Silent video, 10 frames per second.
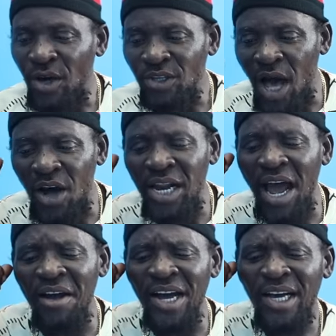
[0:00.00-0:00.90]
Yo,
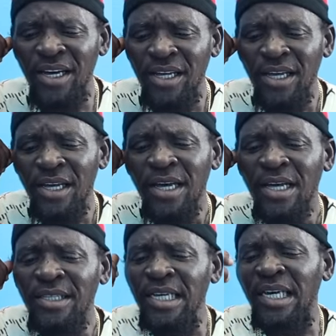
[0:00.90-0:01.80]
Derek,
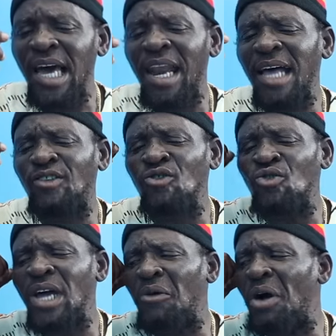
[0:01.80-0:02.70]
take care of that
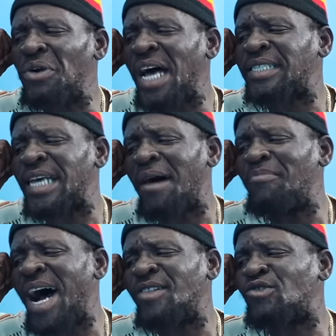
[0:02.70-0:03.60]
tune where we are say a
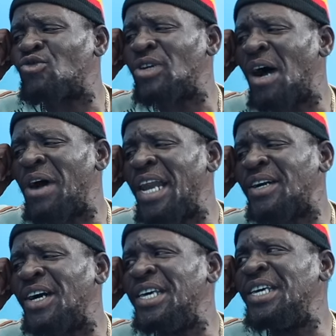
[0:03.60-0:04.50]
bad tune, I want
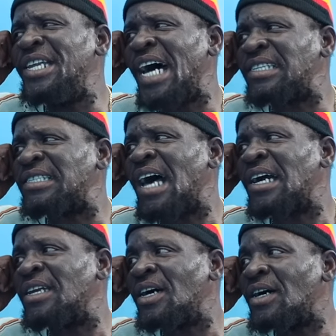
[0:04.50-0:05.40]
like a idiot song.